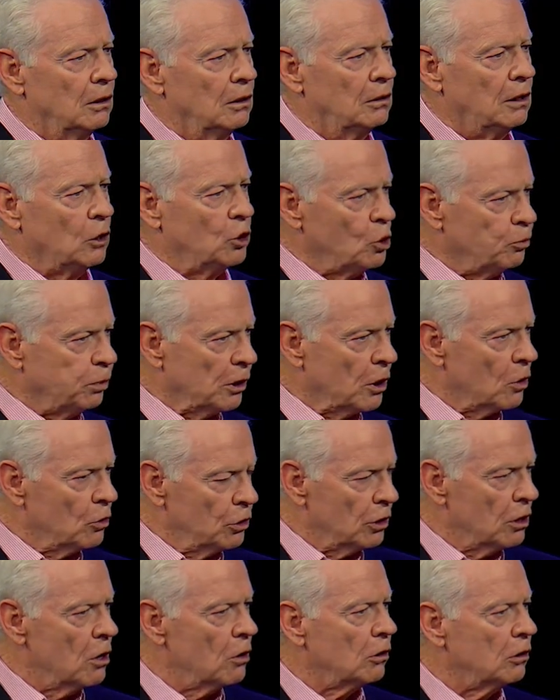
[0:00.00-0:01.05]
Did you put on
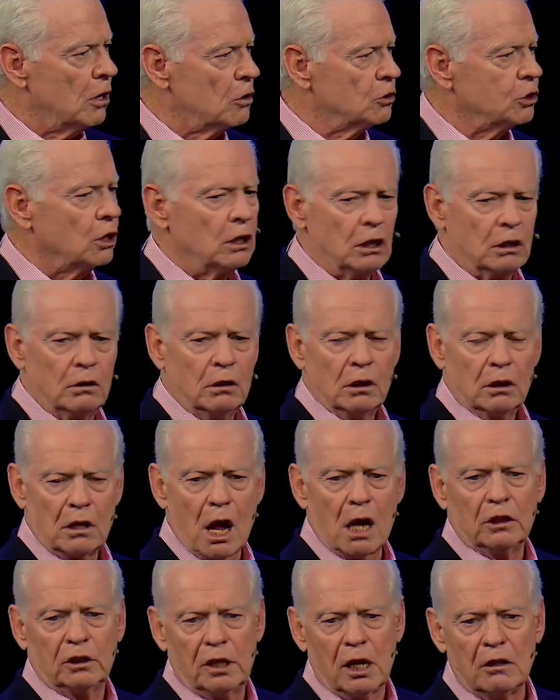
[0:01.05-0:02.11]
your own clothes, or did
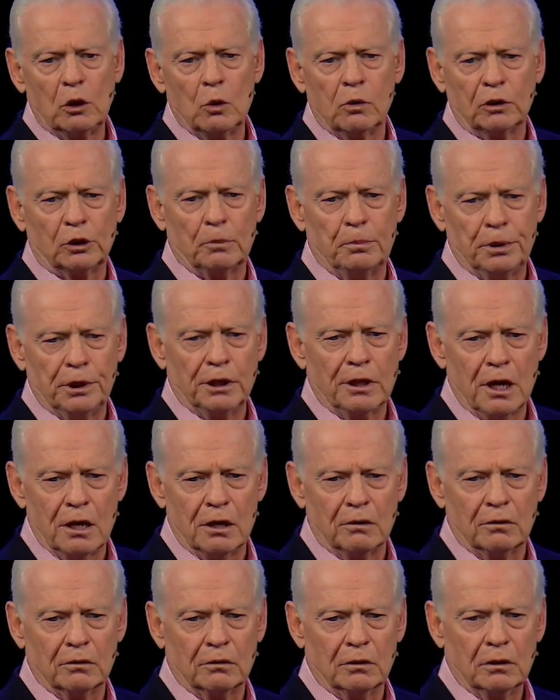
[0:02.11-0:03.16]
God tell you what to put
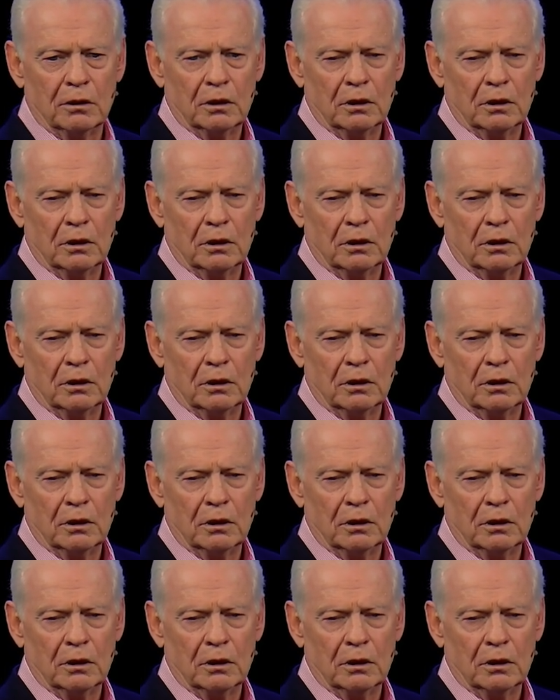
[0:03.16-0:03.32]
on?